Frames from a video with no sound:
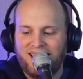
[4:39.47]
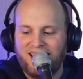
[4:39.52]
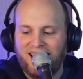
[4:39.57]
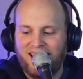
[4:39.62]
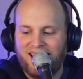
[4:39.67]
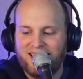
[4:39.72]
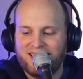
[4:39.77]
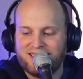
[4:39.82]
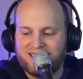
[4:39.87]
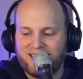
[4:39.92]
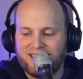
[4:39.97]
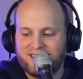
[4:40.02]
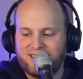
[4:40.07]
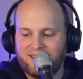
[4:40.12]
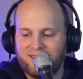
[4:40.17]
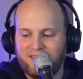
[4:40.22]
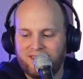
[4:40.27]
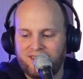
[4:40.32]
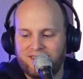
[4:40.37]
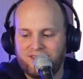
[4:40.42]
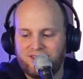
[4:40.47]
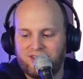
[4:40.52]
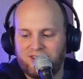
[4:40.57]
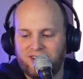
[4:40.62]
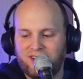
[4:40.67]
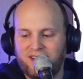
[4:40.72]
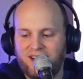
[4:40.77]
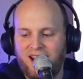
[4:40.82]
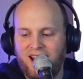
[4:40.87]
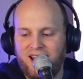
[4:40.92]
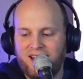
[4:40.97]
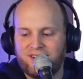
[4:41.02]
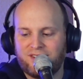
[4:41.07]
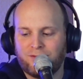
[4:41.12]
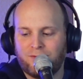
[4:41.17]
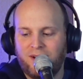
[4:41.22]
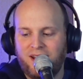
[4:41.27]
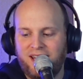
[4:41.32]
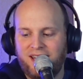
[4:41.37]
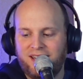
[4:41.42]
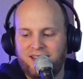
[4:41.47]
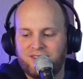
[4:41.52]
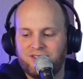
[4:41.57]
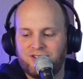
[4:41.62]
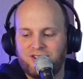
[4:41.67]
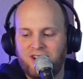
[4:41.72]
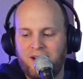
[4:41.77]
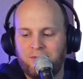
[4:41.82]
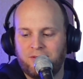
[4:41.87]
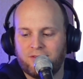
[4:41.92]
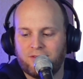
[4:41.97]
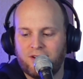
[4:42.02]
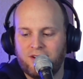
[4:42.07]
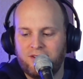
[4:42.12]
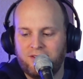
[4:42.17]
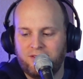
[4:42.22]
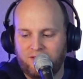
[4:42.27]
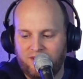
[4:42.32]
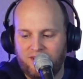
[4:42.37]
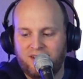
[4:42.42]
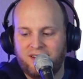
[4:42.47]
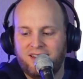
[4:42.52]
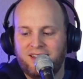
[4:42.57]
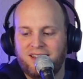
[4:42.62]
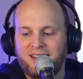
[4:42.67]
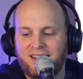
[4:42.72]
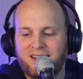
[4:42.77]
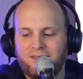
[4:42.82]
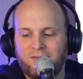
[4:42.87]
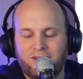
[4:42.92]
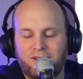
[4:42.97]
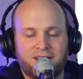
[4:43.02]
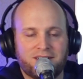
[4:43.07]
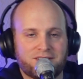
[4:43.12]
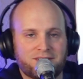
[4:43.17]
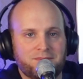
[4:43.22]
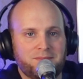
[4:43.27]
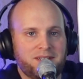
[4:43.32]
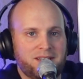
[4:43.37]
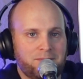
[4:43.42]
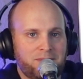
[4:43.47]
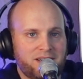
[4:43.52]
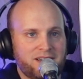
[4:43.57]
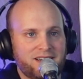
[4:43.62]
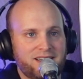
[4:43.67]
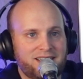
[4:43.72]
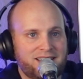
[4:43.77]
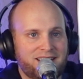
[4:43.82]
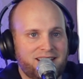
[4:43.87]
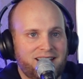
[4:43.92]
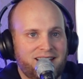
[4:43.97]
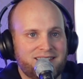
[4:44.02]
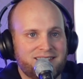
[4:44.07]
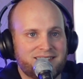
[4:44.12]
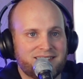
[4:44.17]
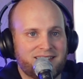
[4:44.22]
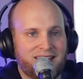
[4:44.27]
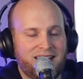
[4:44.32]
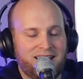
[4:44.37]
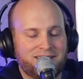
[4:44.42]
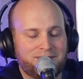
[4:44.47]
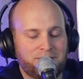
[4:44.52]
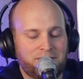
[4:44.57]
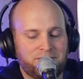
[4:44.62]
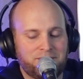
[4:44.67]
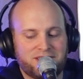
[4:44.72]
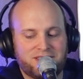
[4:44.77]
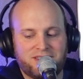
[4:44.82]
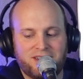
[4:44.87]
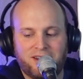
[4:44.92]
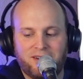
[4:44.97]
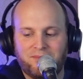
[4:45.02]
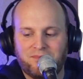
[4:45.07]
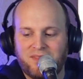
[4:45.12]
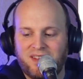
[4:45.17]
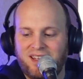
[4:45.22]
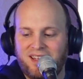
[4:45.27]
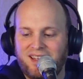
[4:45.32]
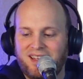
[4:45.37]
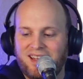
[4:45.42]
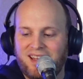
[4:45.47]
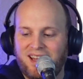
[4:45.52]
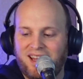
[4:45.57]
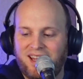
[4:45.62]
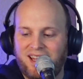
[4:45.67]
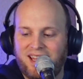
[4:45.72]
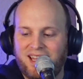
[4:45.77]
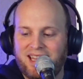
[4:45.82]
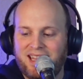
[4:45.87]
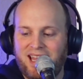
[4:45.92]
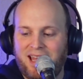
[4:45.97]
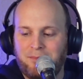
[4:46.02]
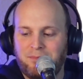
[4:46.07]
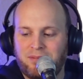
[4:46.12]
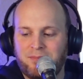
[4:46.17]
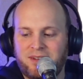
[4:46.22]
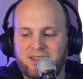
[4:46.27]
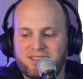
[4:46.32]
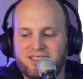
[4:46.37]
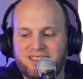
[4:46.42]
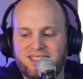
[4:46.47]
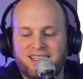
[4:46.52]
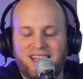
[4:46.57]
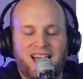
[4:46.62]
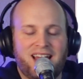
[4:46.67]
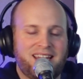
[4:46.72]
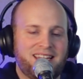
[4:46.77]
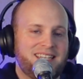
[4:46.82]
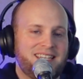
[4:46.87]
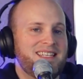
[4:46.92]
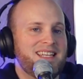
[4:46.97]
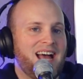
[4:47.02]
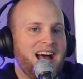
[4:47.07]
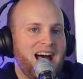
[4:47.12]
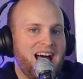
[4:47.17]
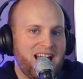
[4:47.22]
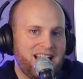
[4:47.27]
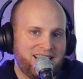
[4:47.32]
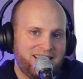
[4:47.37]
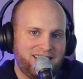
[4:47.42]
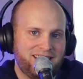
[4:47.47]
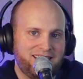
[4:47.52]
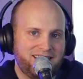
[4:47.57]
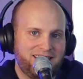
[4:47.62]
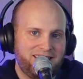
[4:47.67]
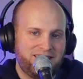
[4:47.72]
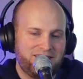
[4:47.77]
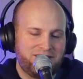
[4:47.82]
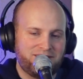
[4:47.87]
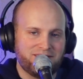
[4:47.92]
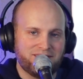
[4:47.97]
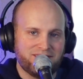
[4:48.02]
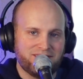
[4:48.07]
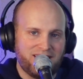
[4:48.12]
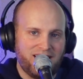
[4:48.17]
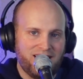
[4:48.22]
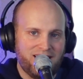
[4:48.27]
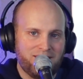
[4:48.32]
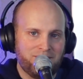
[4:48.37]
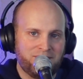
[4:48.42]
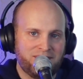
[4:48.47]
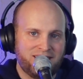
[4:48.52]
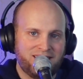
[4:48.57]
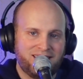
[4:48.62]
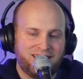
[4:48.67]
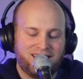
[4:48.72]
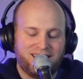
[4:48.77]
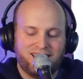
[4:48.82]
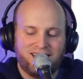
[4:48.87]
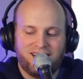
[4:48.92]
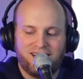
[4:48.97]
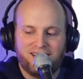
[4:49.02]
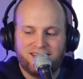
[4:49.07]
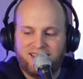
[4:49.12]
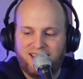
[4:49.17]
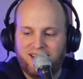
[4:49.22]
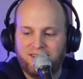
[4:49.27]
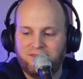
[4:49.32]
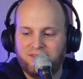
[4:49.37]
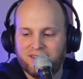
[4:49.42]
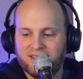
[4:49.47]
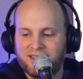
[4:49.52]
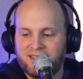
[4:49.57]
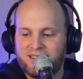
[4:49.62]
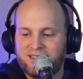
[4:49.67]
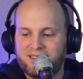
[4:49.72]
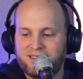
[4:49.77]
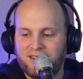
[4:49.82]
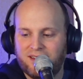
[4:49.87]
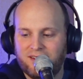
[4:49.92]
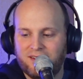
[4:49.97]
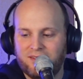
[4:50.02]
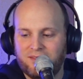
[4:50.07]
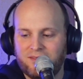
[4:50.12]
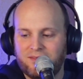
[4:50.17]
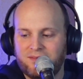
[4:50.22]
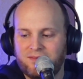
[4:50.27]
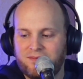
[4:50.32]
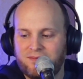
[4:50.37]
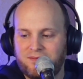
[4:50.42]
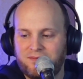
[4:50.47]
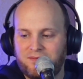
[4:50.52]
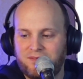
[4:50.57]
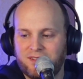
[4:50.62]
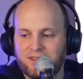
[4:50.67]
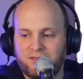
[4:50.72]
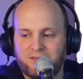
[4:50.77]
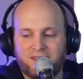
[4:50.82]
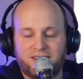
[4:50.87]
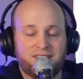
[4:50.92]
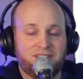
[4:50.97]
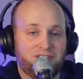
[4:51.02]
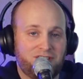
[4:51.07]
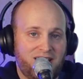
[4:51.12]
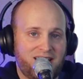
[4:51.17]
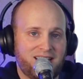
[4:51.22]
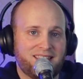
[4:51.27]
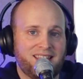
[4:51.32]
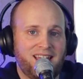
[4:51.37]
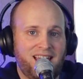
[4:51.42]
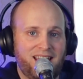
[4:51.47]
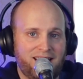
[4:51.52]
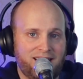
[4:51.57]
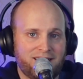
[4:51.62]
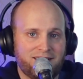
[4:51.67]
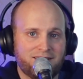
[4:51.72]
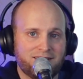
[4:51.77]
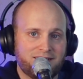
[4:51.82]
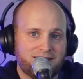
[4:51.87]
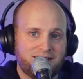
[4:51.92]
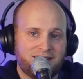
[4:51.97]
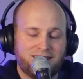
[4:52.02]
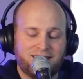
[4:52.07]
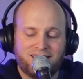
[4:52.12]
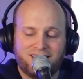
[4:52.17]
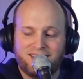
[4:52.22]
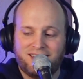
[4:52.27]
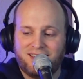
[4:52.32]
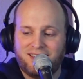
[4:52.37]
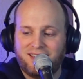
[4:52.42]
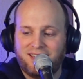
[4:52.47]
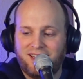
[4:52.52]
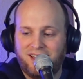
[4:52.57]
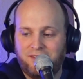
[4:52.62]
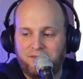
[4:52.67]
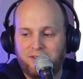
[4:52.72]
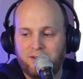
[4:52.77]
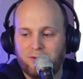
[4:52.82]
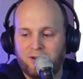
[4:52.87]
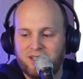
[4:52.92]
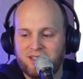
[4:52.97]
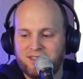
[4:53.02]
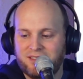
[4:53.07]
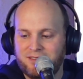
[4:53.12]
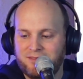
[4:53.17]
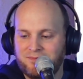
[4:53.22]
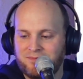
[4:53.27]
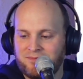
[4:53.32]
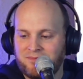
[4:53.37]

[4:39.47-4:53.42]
It says here that Shania Twain and Chappell Roan will also be appearing as a cast member. So that premieres tonight at 9 Eastern time on Netflix. So feel free to check that out if you want to.